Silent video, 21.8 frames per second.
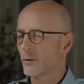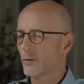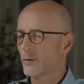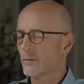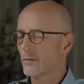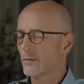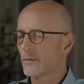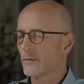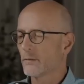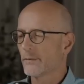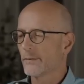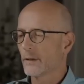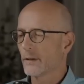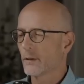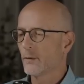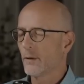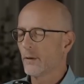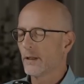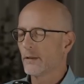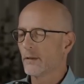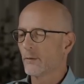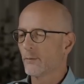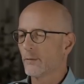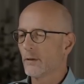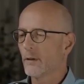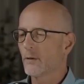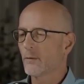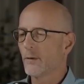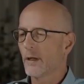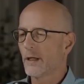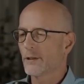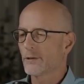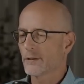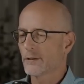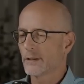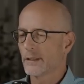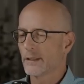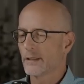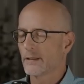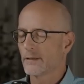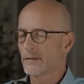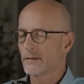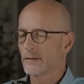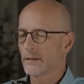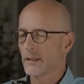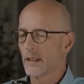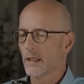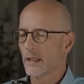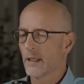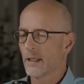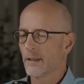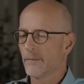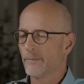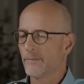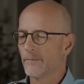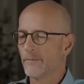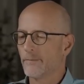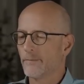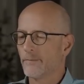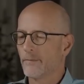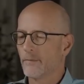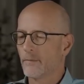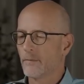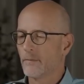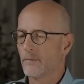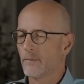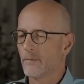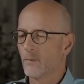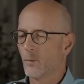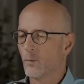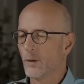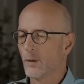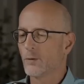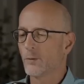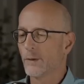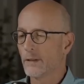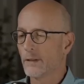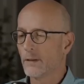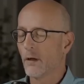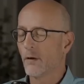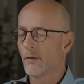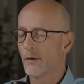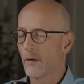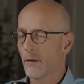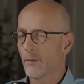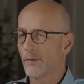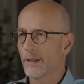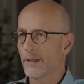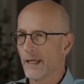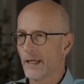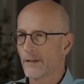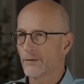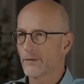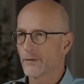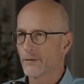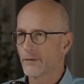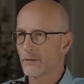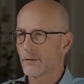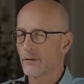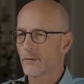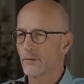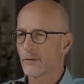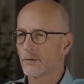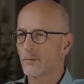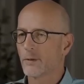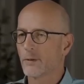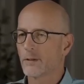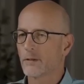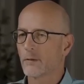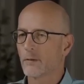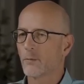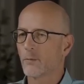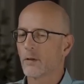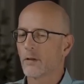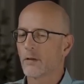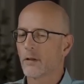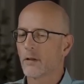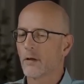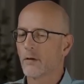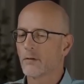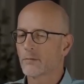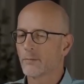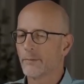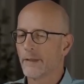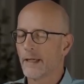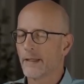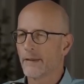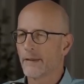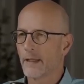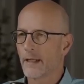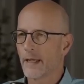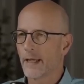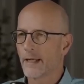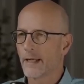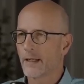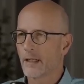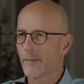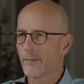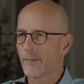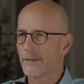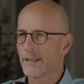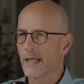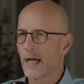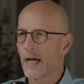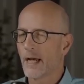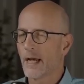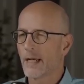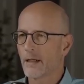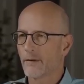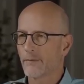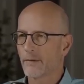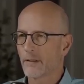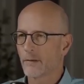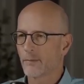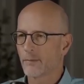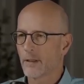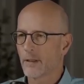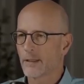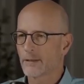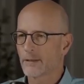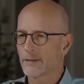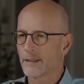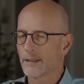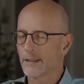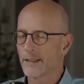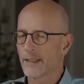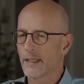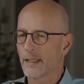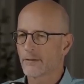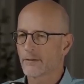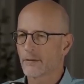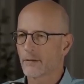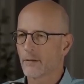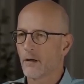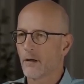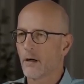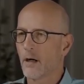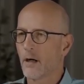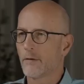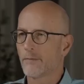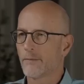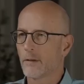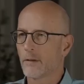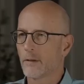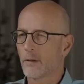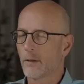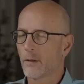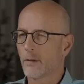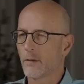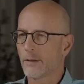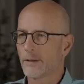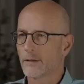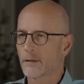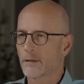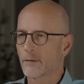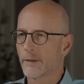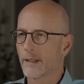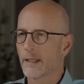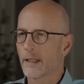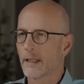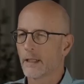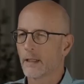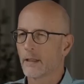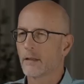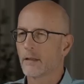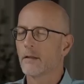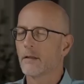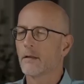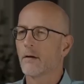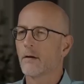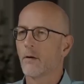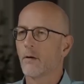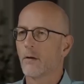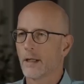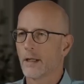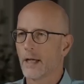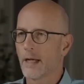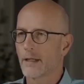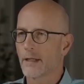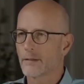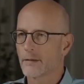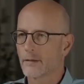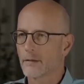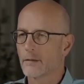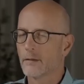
the real question is, which we don't know the answer to, is were those men that ended up dying of their prostate cancer offered early screening or not?